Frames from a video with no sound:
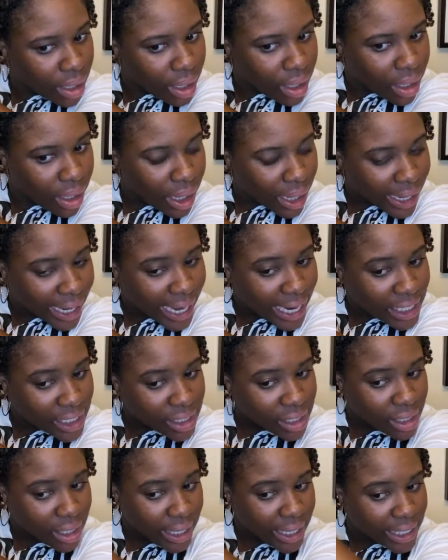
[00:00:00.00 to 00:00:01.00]

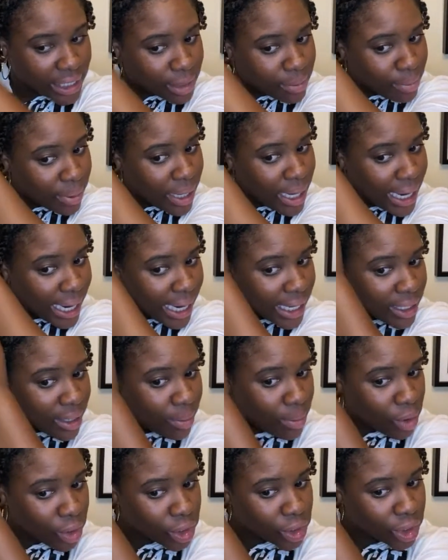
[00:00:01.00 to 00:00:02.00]
Acacia is plugging the
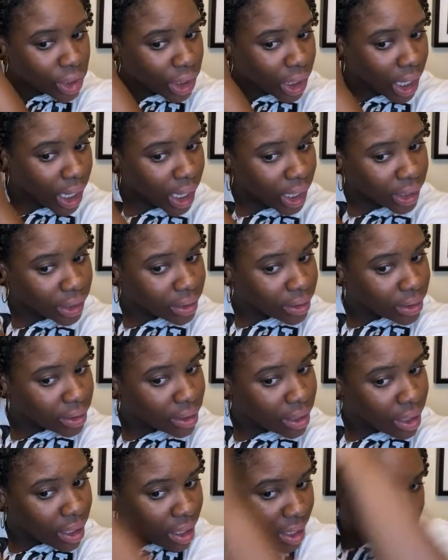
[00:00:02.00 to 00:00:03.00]
moisture lock.
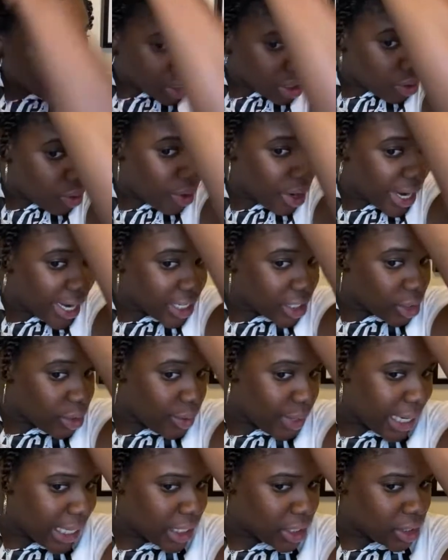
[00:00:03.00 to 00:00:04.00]
Where's
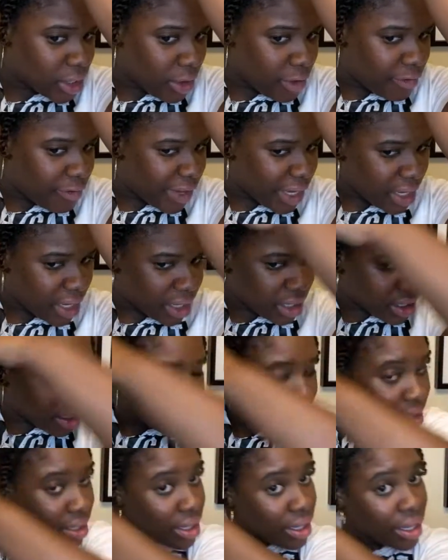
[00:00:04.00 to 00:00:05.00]
Queen Sophia?
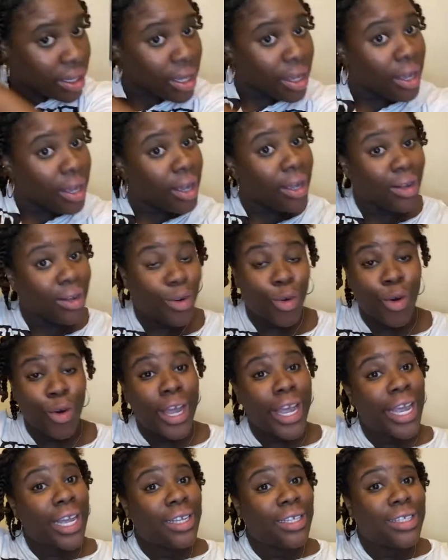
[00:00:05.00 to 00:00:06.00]

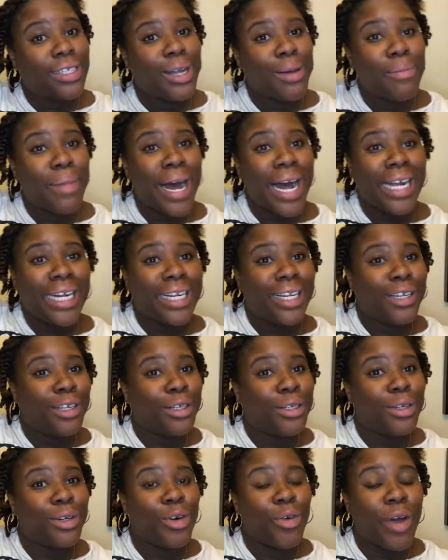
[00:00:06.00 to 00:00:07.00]
Queen, somebody
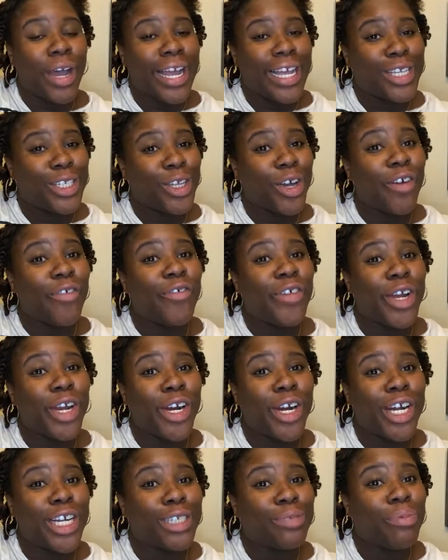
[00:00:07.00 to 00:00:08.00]
Queen Sophia
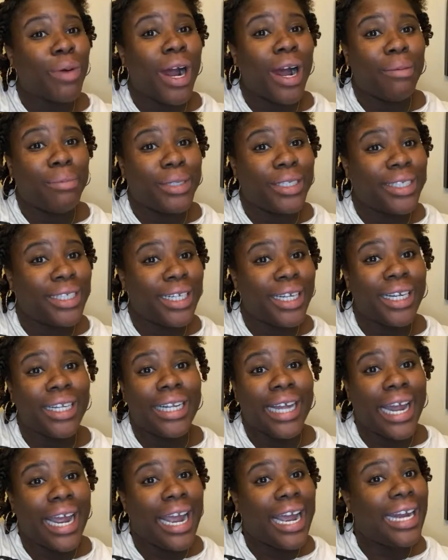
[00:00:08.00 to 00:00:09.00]
is probably still
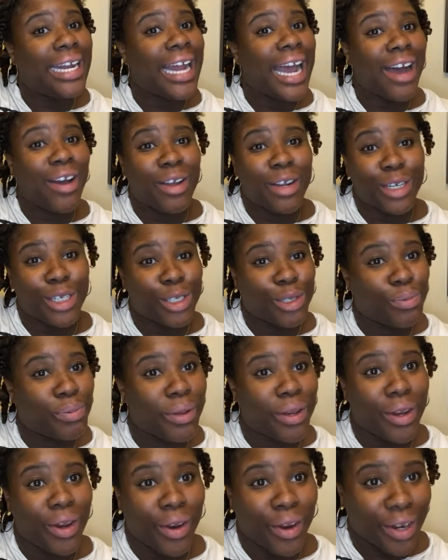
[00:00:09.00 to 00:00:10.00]
laid out in the
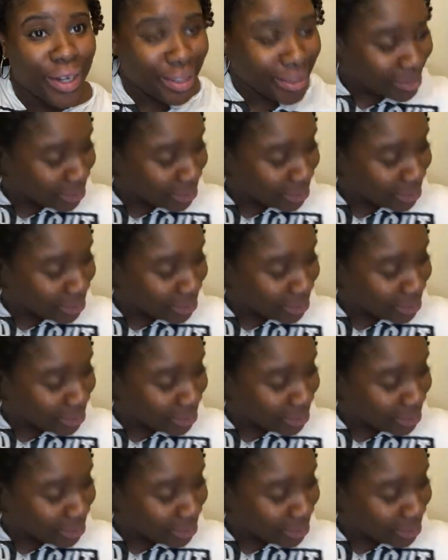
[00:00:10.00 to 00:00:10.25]
spirit.